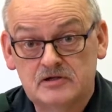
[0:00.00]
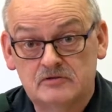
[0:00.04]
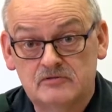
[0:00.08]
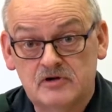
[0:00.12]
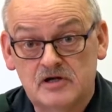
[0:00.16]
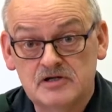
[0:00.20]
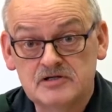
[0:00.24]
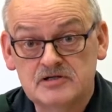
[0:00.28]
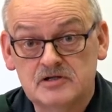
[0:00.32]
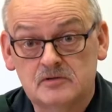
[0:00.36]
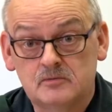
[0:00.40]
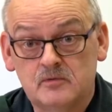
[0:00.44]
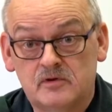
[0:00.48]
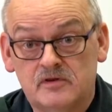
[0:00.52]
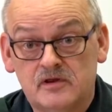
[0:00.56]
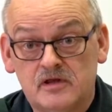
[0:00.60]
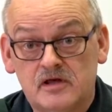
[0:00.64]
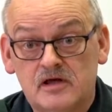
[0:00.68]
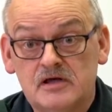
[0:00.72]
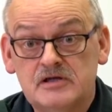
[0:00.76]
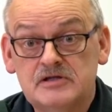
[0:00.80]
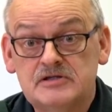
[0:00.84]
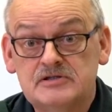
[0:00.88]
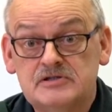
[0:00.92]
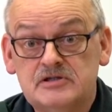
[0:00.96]
are registered with
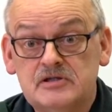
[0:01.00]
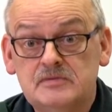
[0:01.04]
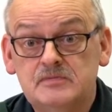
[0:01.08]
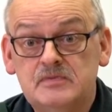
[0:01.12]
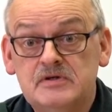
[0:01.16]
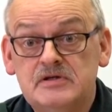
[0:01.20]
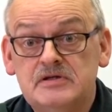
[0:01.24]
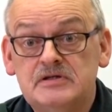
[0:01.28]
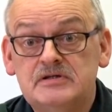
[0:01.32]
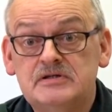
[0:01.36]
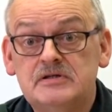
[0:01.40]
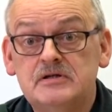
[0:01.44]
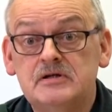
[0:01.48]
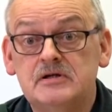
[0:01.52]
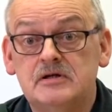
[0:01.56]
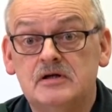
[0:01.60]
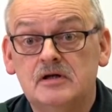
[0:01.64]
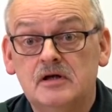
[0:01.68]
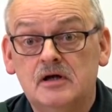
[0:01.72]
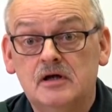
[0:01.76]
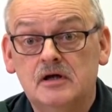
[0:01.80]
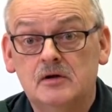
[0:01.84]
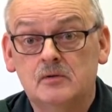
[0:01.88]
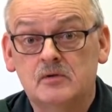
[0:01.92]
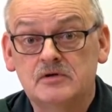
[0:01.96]
the HCPC,
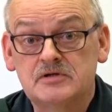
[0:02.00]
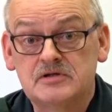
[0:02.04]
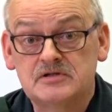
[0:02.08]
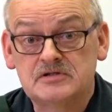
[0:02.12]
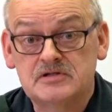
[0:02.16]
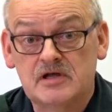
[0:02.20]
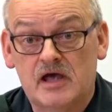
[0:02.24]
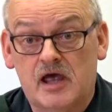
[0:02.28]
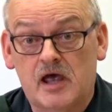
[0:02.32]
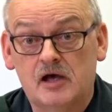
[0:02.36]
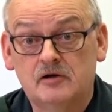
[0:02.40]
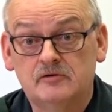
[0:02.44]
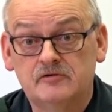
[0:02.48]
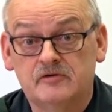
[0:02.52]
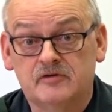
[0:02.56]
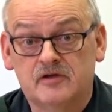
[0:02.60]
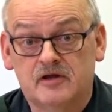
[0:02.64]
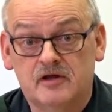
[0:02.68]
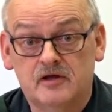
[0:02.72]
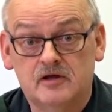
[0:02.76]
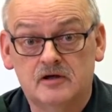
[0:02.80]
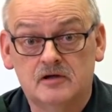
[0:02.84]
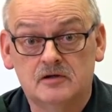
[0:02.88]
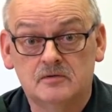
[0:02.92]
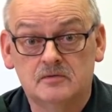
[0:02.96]
which is the
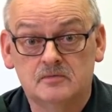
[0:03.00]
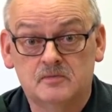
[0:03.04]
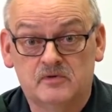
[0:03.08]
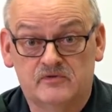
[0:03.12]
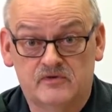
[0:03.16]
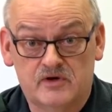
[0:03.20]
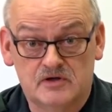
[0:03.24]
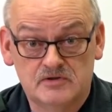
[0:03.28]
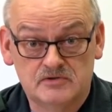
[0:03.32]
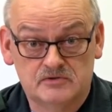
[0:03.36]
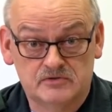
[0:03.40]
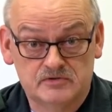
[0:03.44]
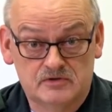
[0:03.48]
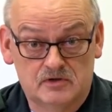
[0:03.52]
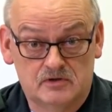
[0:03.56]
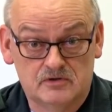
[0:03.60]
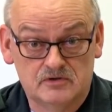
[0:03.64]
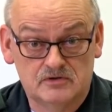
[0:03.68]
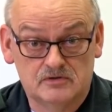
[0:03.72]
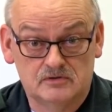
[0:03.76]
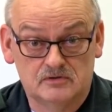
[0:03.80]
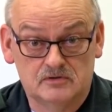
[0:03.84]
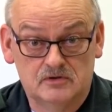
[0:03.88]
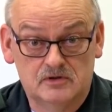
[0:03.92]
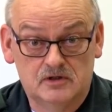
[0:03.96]
Healthcare Professional
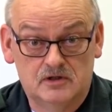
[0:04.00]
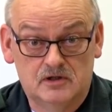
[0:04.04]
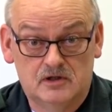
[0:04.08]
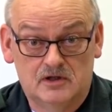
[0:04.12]
Council.